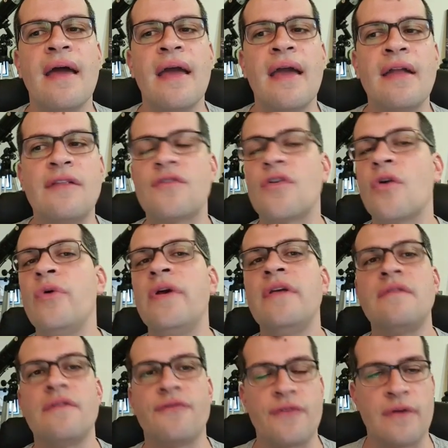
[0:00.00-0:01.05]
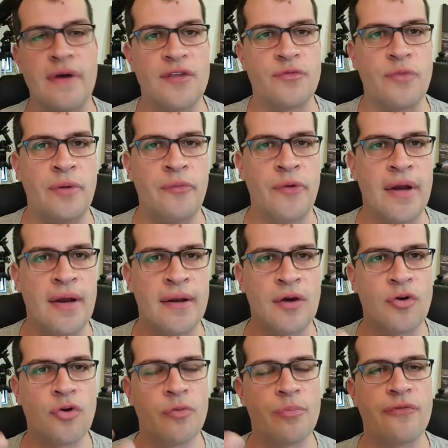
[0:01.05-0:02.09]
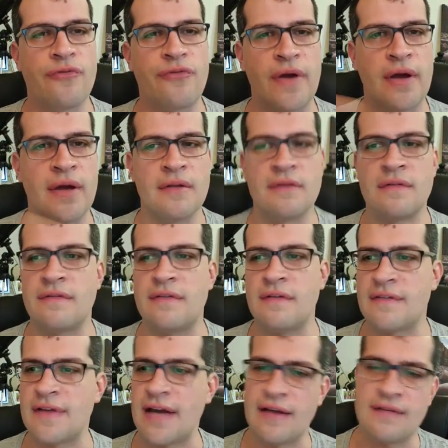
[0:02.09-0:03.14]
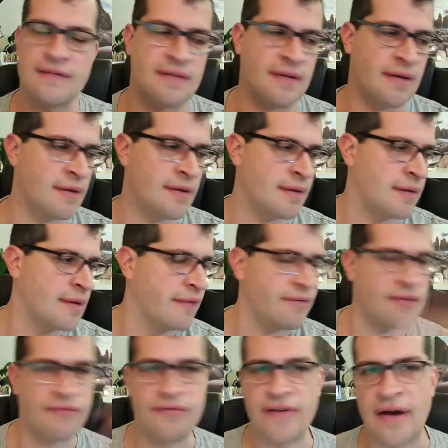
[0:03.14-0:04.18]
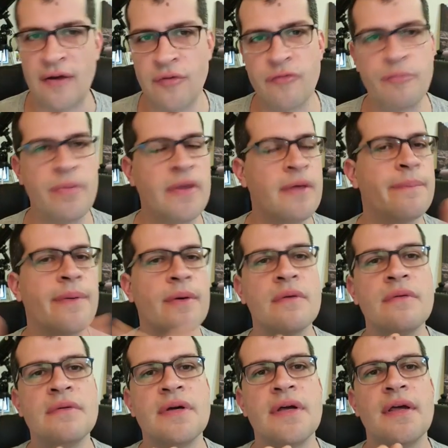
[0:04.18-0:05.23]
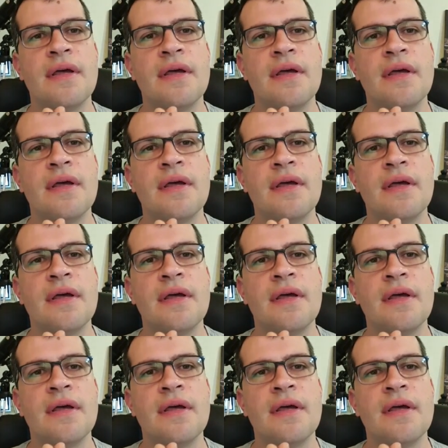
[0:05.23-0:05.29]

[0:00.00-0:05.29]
It's so easy for us when we are in a group of friends discussing, having fun with people,